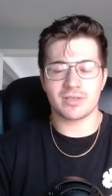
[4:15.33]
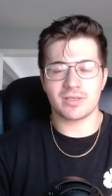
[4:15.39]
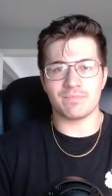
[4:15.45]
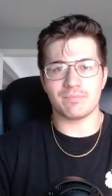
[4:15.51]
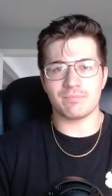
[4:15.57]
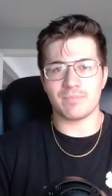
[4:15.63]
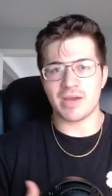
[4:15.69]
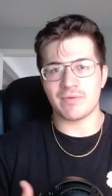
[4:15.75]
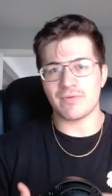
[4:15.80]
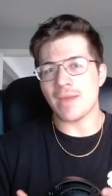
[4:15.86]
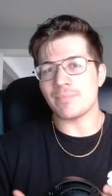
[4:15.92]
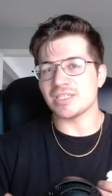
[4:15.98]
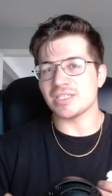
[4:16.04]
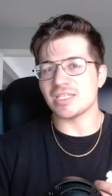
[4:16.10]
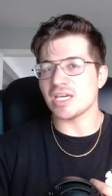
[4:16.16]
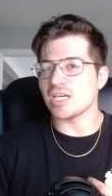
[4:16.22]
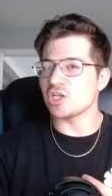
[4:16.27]
My
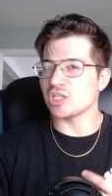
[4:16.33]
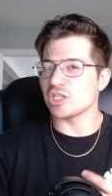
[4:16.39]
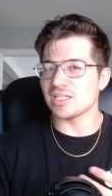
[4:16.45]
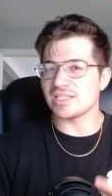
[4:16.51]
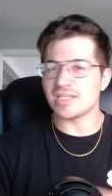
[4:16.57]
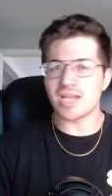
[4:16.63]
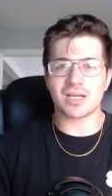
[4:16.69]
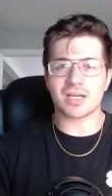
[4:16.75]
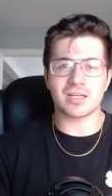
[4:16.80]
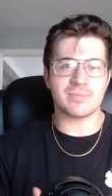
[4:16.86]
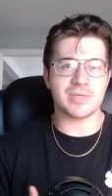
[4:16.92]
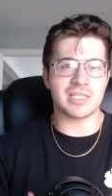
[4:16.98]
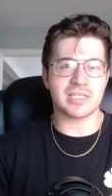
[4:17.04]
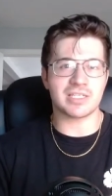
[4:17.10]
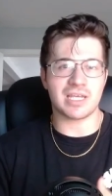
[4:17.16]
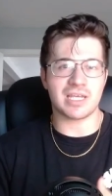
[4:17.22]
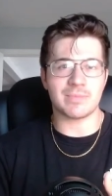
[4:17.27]
reputation is not going to be the
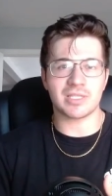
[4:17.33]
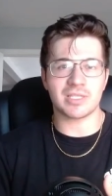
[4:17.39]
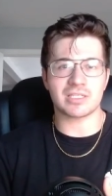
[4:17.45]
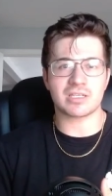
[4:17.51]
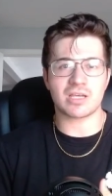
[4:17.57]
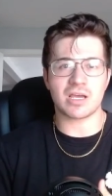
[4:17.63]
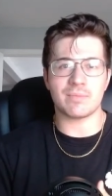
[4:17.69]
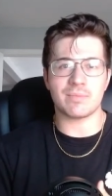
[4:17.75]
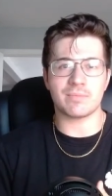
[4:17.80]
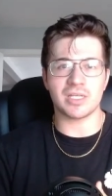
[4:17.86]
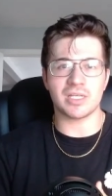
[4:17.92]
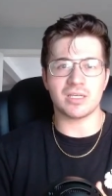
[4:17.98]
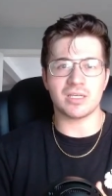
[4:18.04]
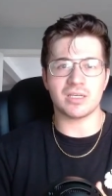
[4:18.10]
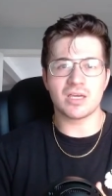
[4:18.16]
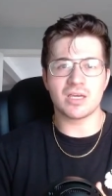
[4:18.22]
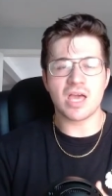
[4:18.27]
same at this
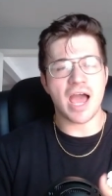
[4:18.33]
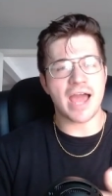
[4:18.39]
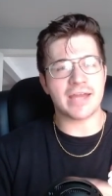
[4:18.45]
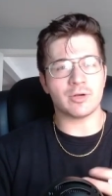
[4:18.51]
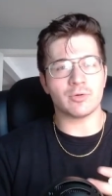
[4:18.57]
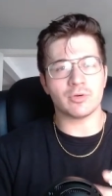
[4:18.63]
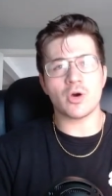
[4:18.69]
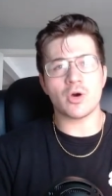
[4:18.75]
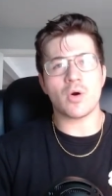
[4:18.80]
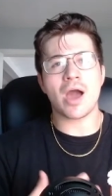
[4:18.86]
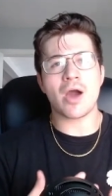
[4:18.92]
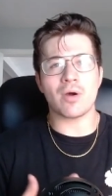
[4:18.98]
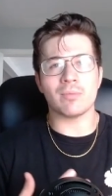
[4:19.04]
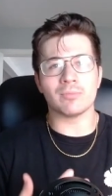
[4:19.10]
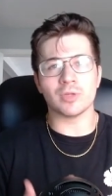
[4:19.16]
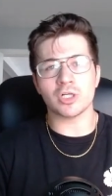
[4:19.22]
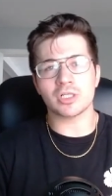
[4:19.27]
company. I don't know how
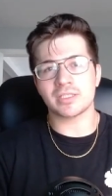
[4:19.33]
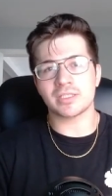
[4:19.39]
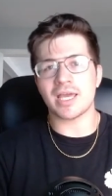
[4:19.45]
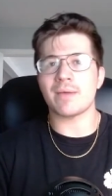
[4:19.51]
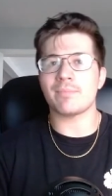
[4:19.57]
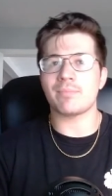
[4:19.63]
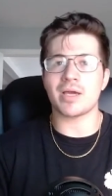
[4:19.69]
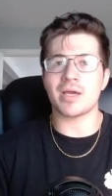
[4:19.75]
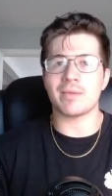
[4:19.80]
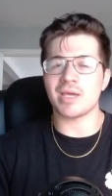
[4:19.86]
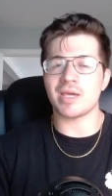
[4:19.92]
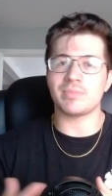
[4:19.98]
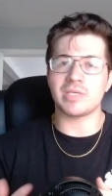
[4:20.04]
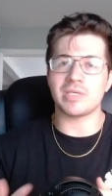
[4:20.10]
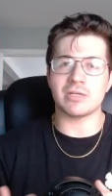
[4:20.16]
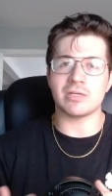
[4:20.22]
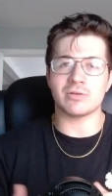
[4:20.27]
I'm looked at by my
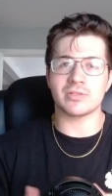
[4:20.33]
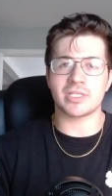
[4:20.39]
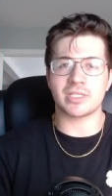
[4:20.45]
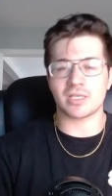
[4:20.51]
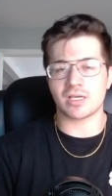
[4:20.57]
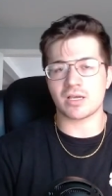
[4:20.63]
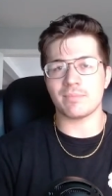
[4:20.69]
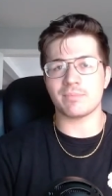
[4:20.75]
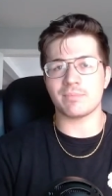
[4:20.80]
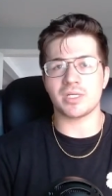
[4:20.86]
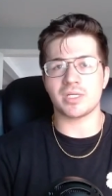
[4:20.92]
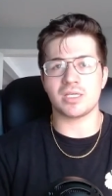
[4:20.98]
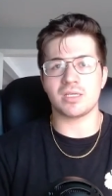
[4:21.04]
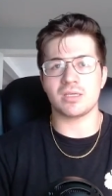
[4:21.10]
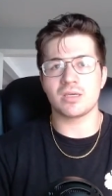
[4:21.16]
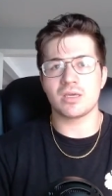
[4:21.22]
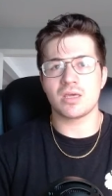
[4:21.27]
peers at the company.
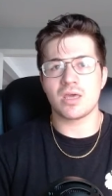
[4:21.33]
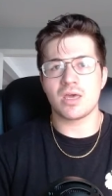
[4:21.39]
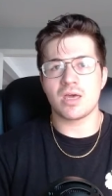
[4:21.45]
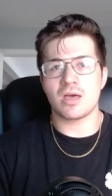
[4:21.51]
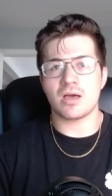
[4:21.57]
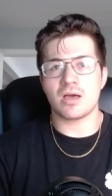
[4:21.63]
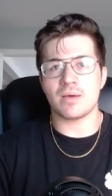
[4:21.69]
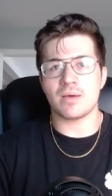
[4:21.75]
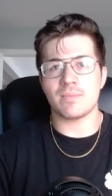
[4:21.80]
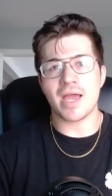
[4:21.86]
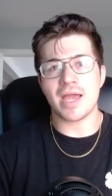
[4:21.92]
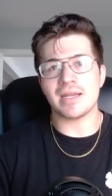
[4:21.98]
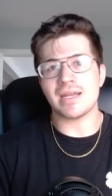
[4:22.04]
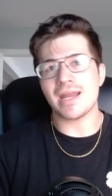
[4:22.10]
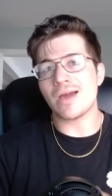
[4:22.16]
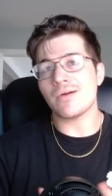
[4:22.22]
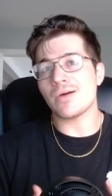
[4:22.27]
Um,
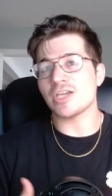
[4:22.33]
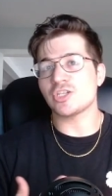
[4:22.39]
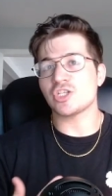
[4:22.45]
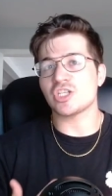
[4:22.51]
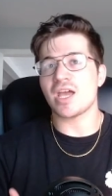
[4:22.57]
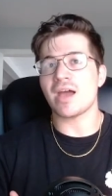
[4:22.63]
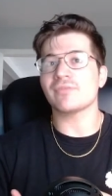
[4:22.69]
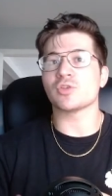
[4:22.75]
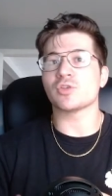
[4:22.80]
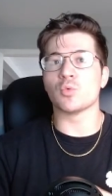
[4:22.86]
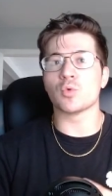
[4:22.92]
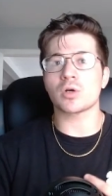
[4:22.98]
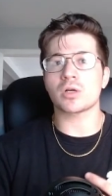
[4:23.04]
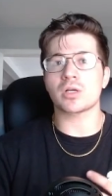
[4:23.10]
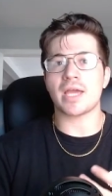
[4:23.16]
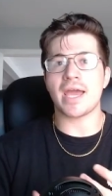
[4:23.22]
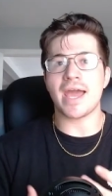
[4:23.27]
and now I just have to
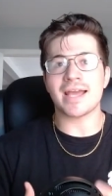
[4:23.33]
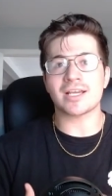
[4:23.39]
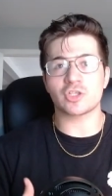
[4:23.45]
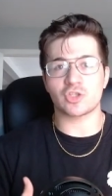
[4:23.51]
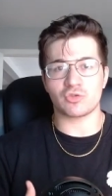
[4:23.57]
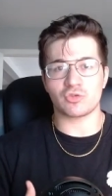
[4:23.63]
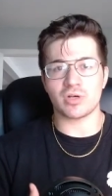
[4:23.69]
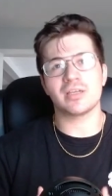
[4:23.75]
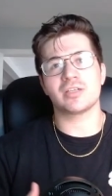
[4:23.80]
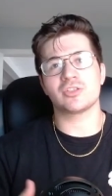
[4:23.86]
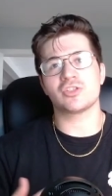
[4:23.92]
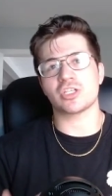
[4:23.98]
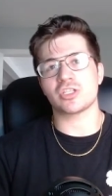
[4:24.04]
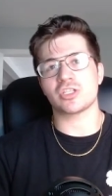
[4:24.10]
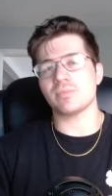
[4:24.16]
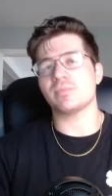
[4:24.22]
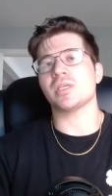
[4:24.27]
work extra
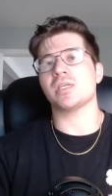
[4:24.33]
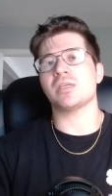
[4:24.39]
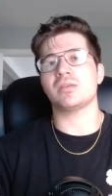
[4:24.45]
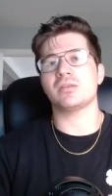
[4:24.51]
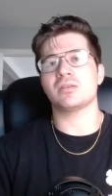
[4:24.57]
just to be